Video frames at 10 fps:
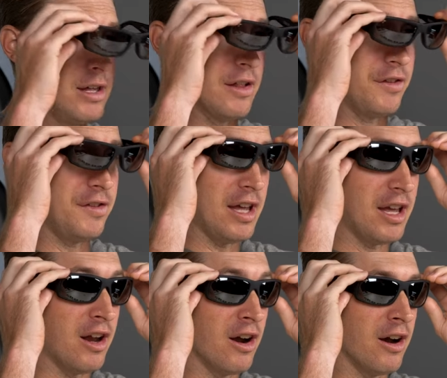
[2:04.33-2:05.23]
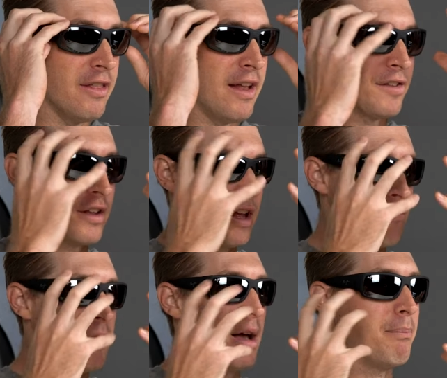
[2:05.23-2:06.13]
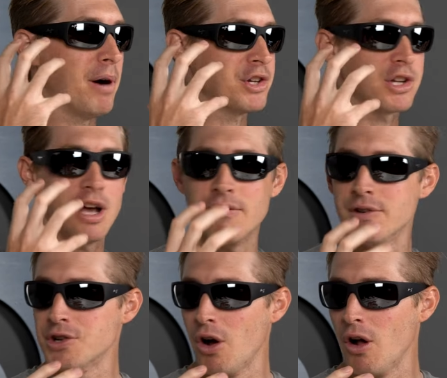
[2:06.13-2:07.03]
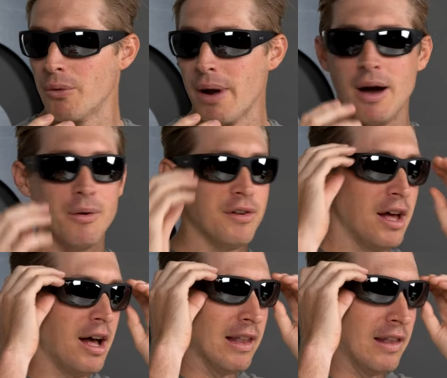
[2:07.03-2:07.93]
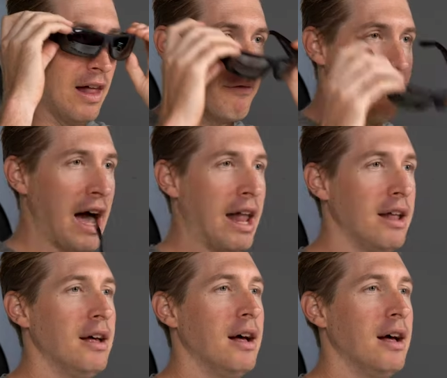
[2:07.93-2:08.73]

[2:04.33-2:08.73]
You can see here that it's gonna give me a bunch of coverage all around. Love that.